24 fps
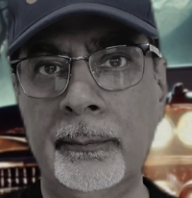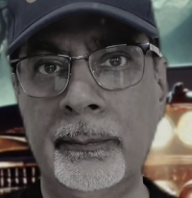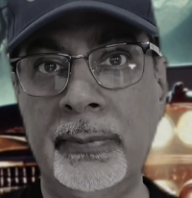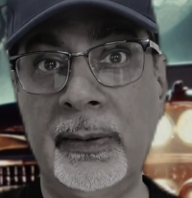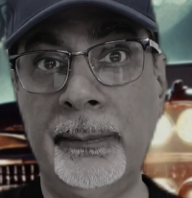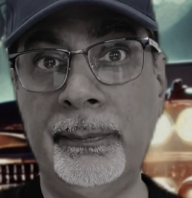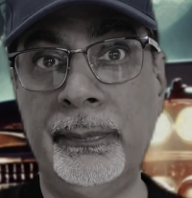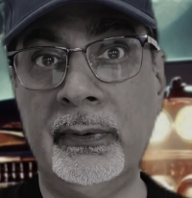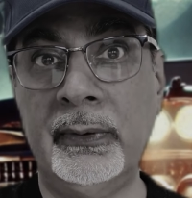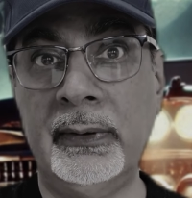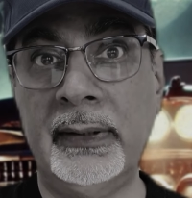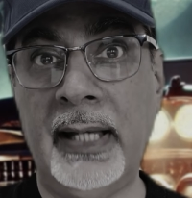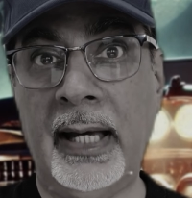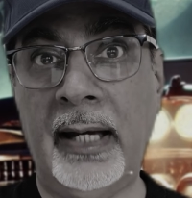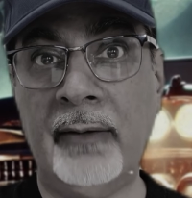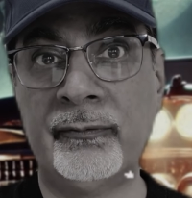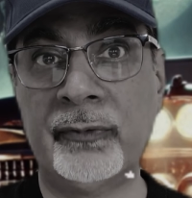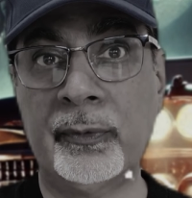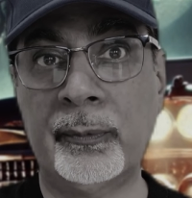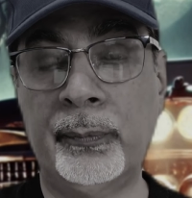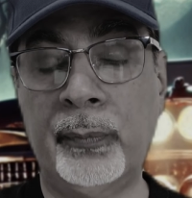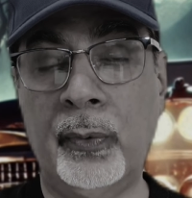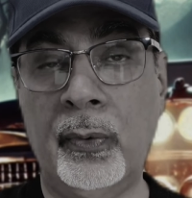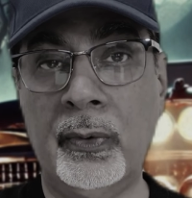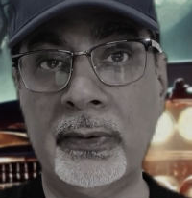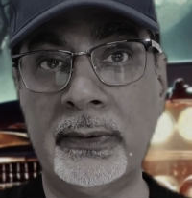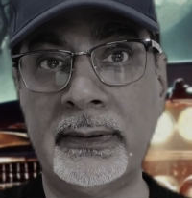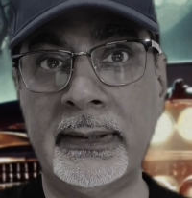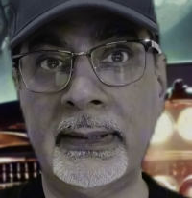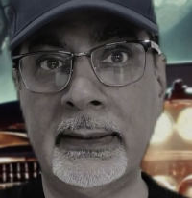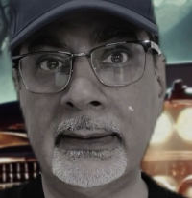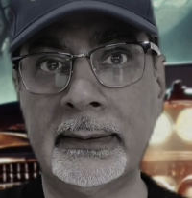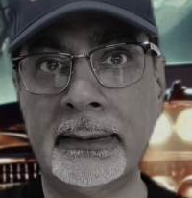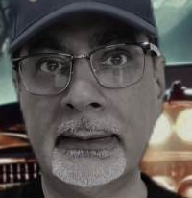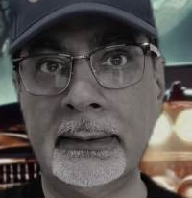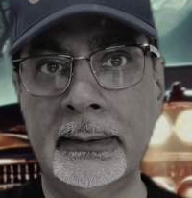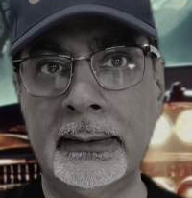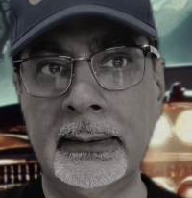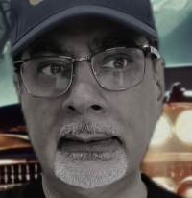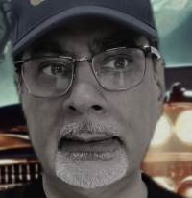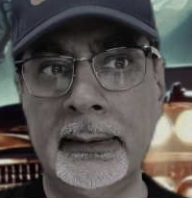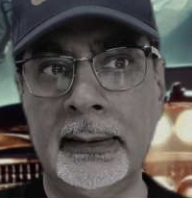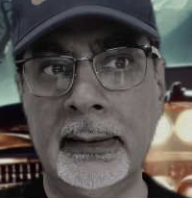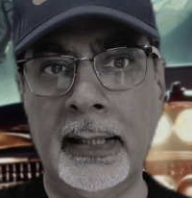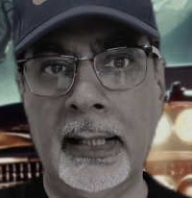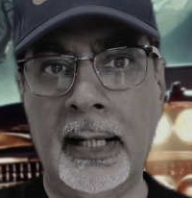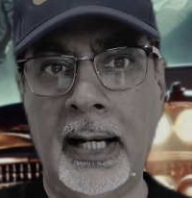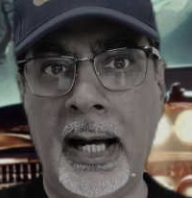People have reported
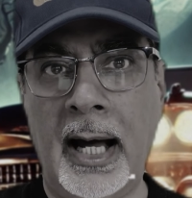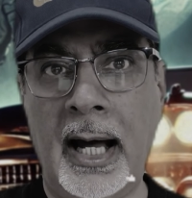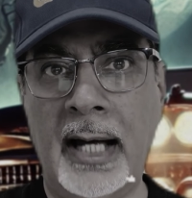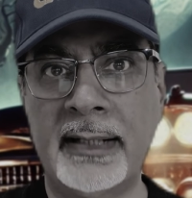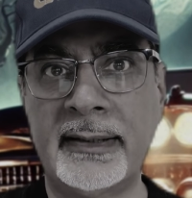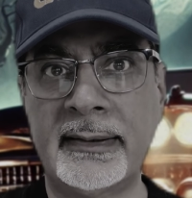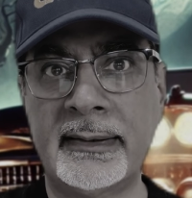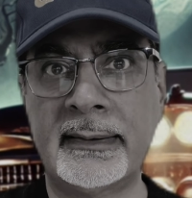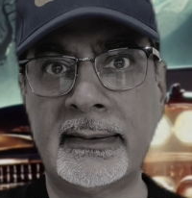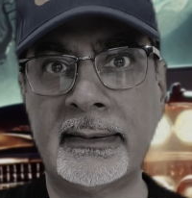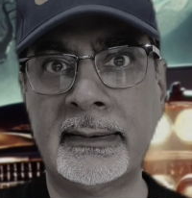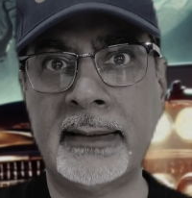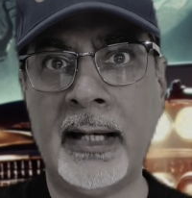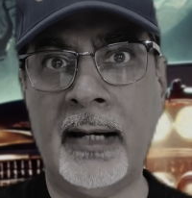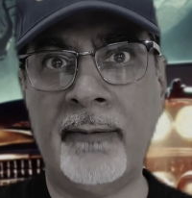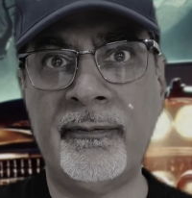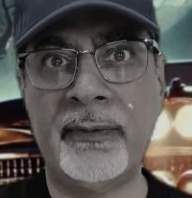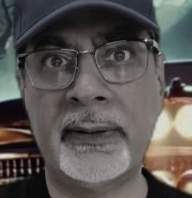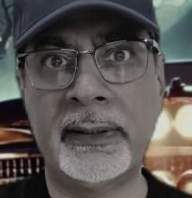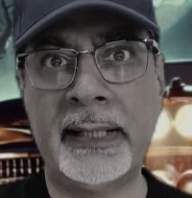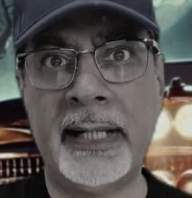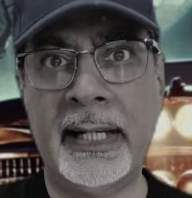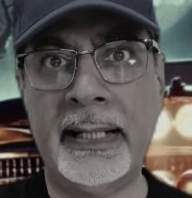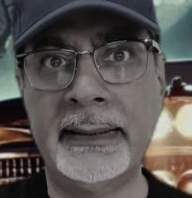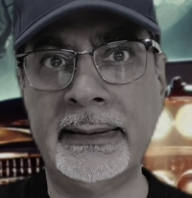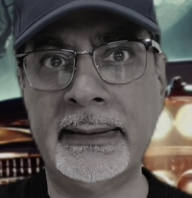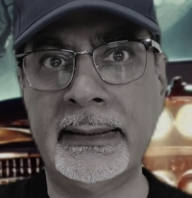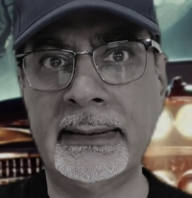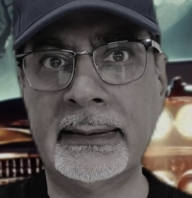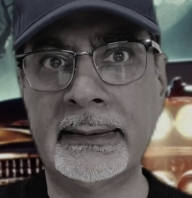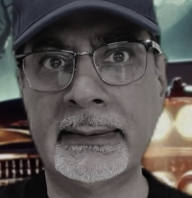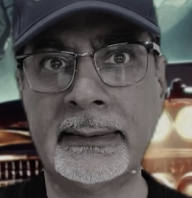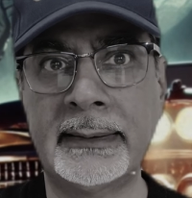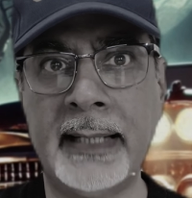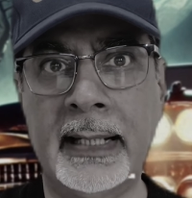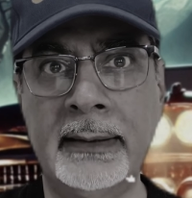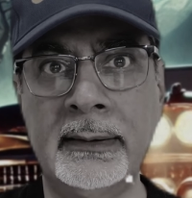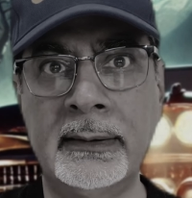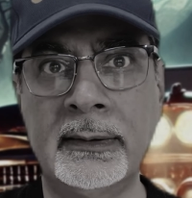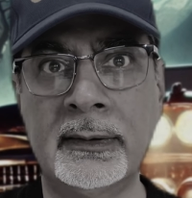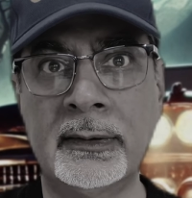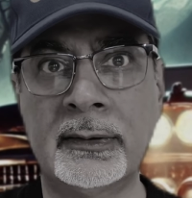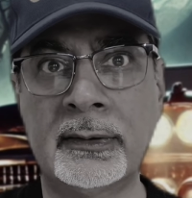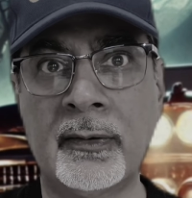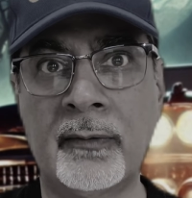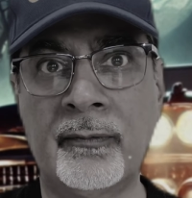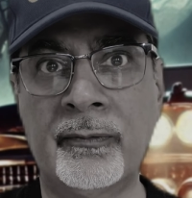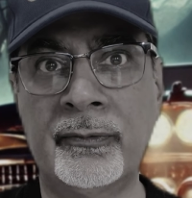a suffocating
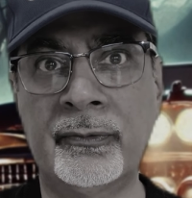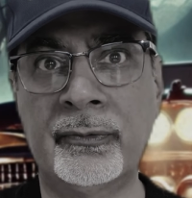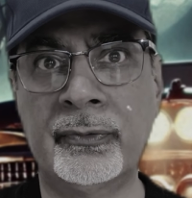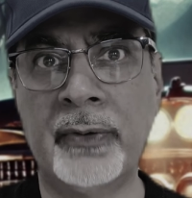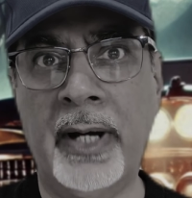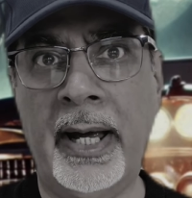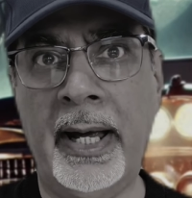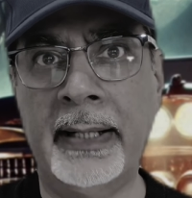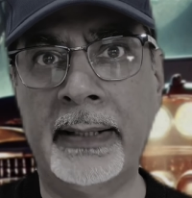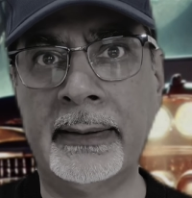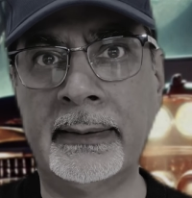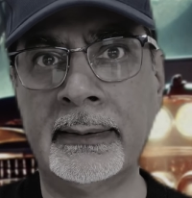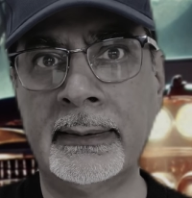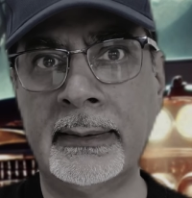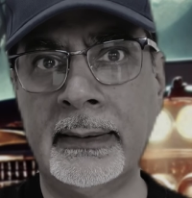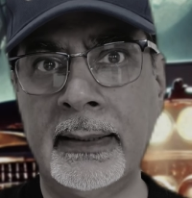sense of dread,